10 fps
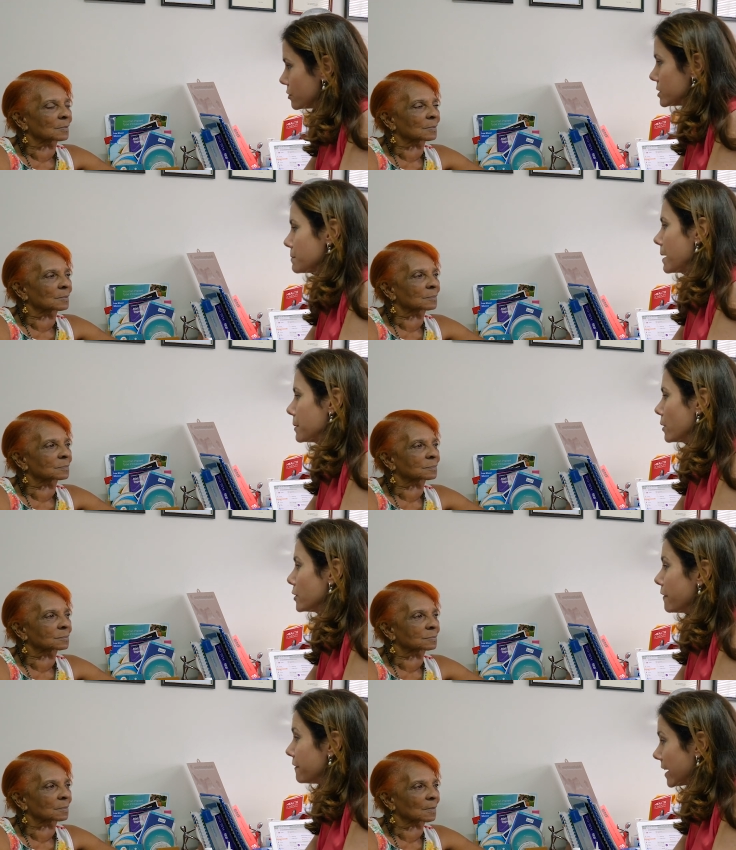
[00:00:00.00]
Speaker 1: juice might be
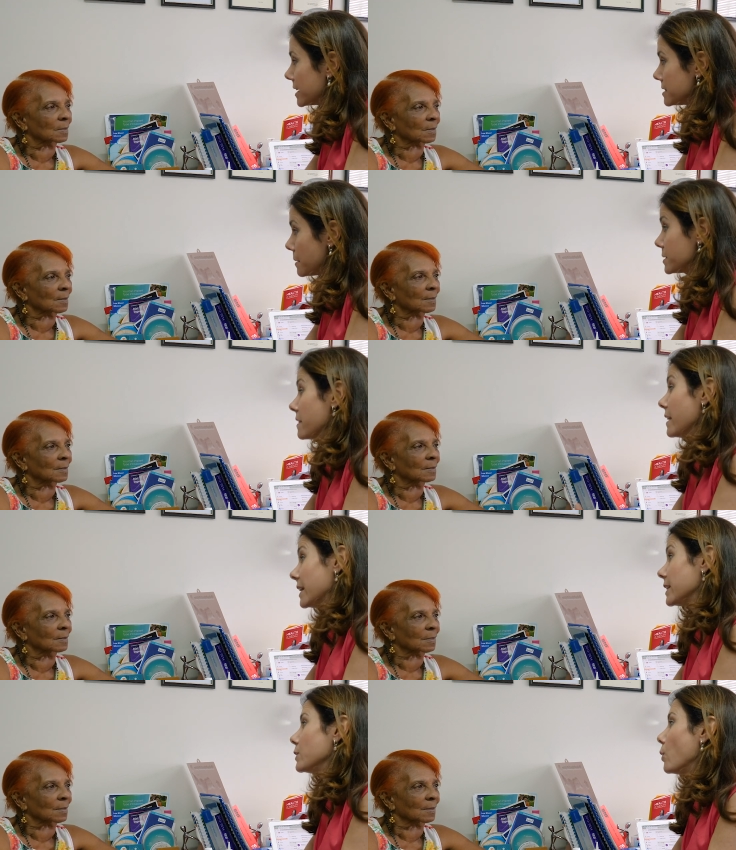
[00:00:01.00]
on your fingertips and
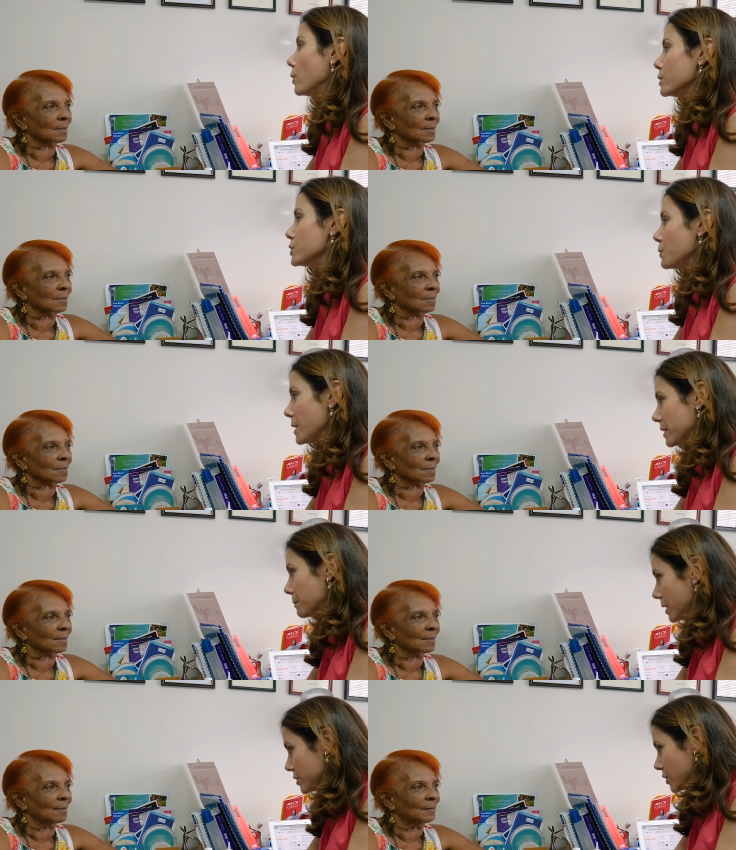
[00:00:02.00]
that can also make
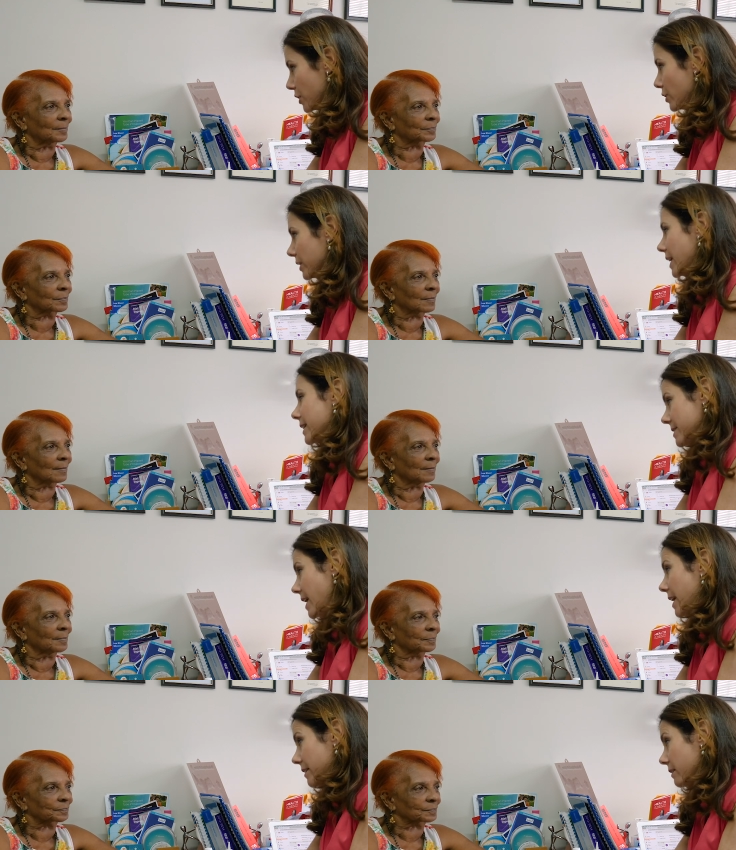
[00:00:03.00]
the blood sugar look like it's
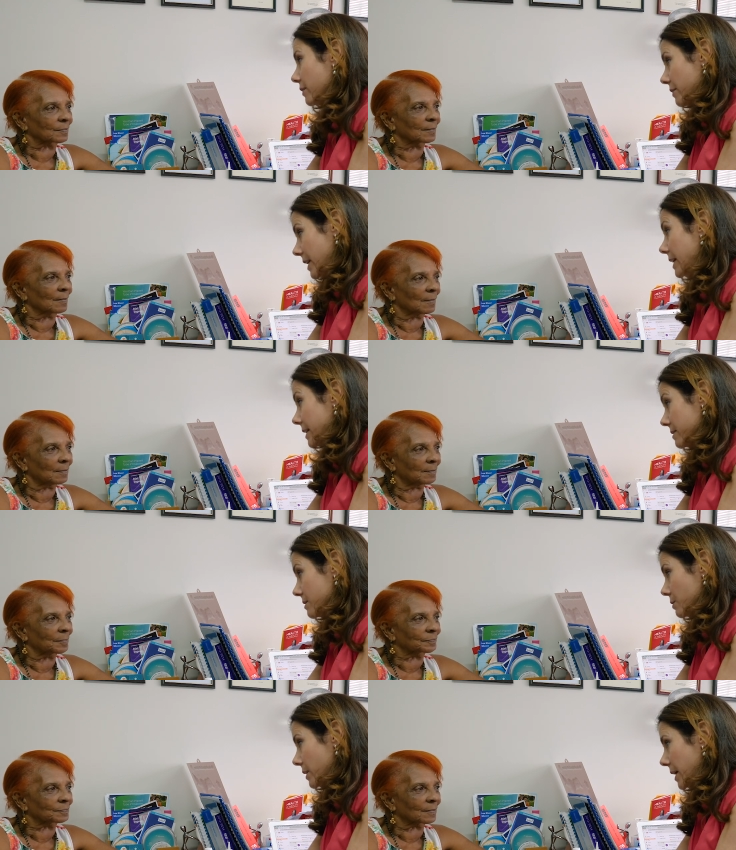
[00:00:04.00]
higher than it really
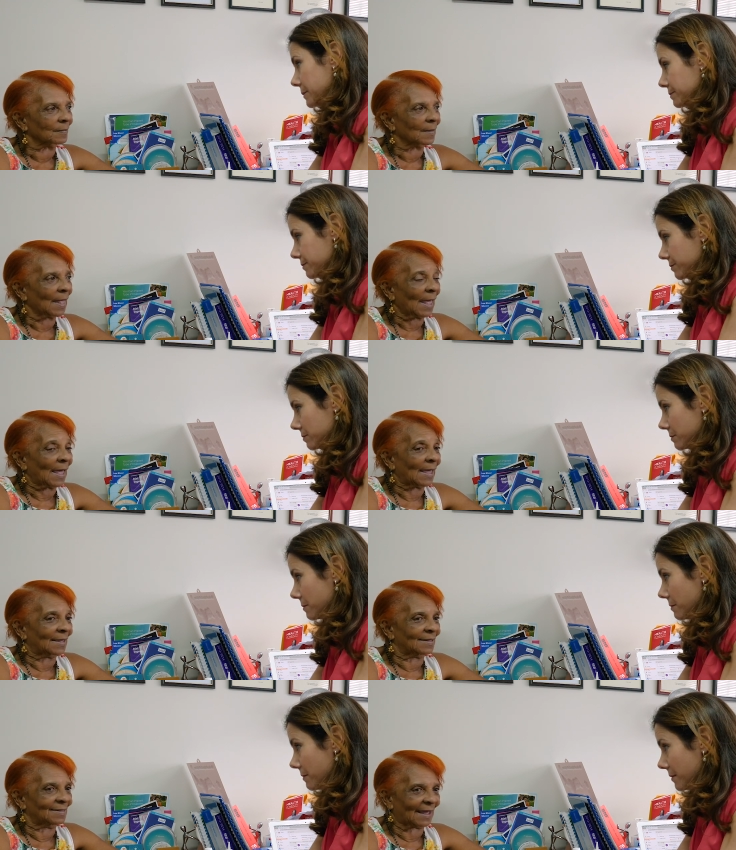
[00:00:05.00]
is, okay?
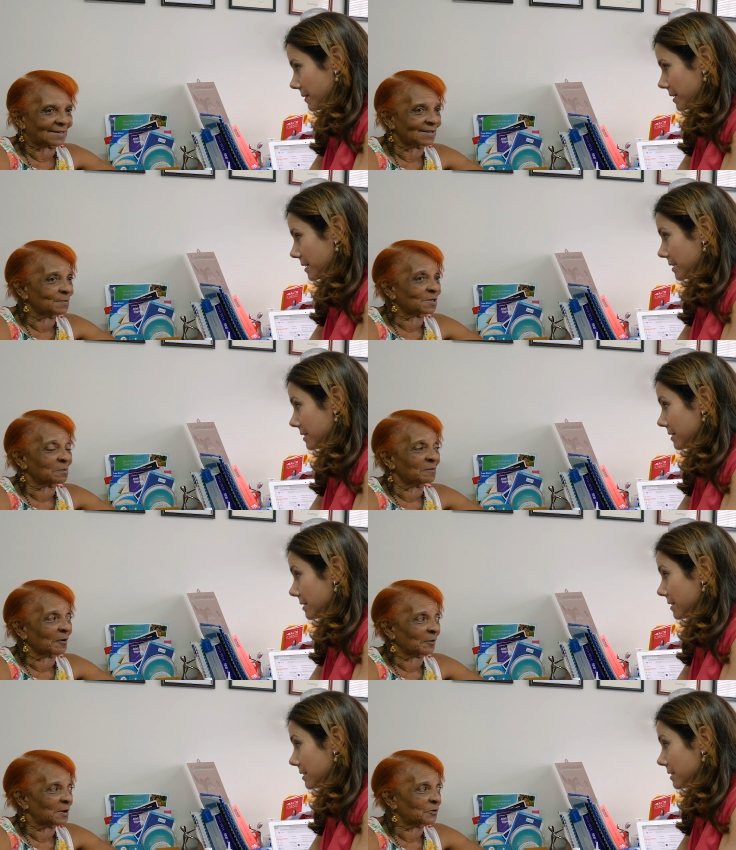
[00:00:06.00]
Speaker 2: That seems to be
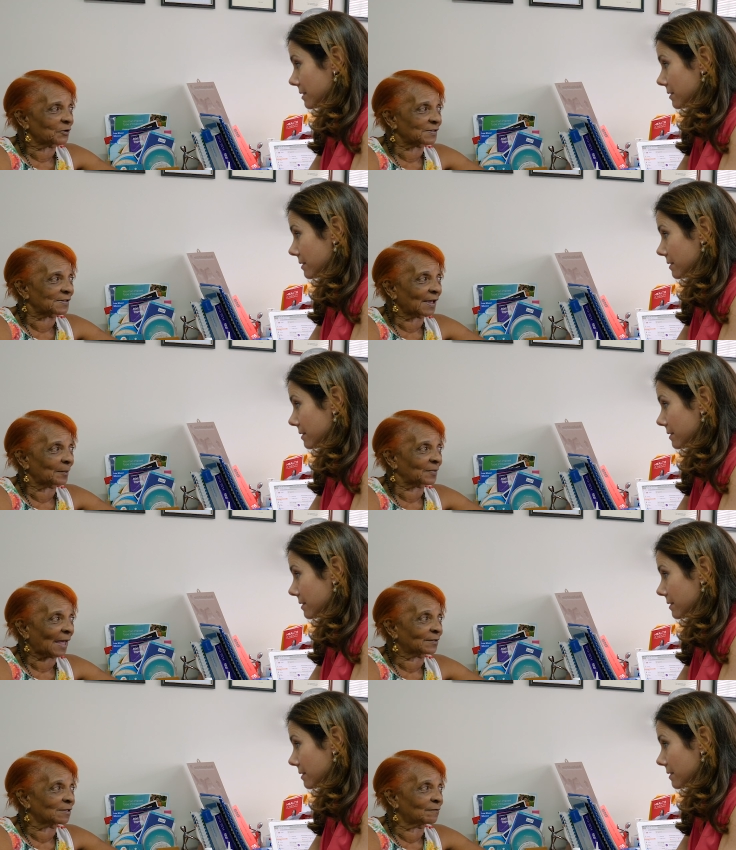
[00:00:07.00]
very interesting. Um,
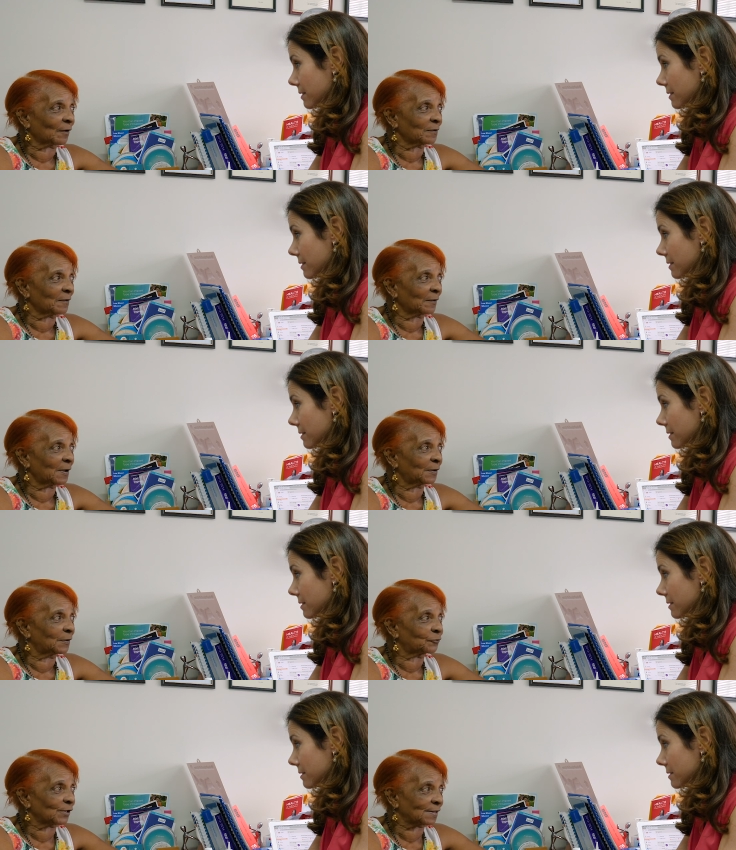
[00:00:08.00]
that is very, very
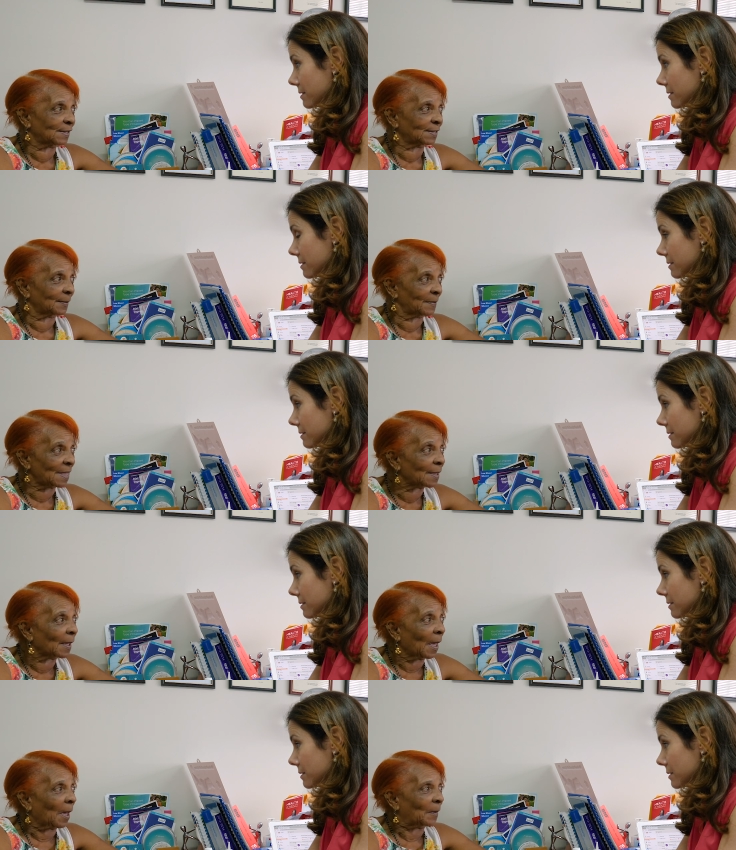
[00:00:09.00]
interesting to me
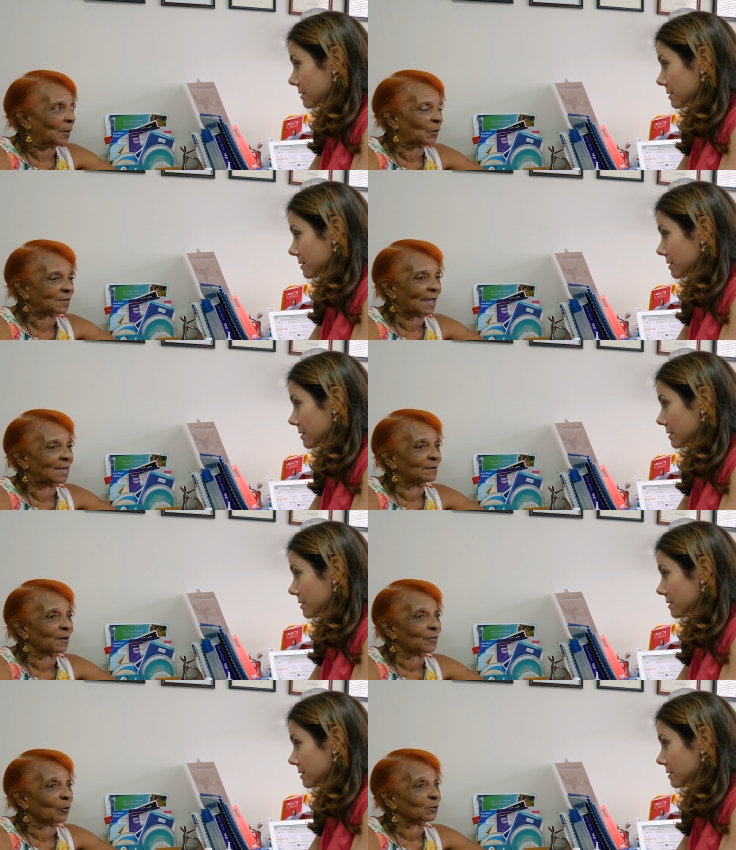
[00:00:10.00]
because I
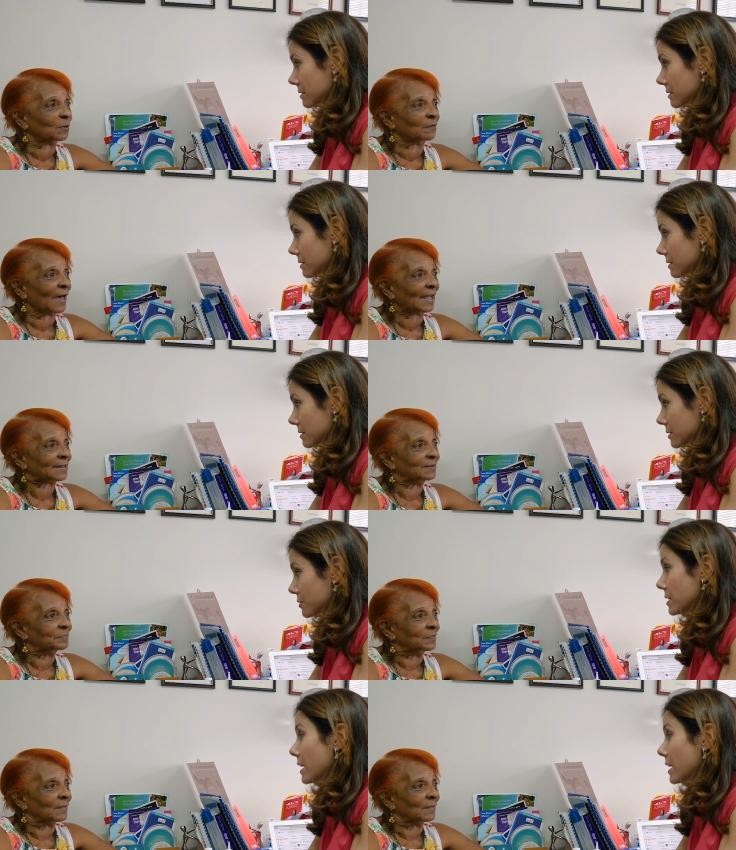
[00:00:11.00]
never thought of that. You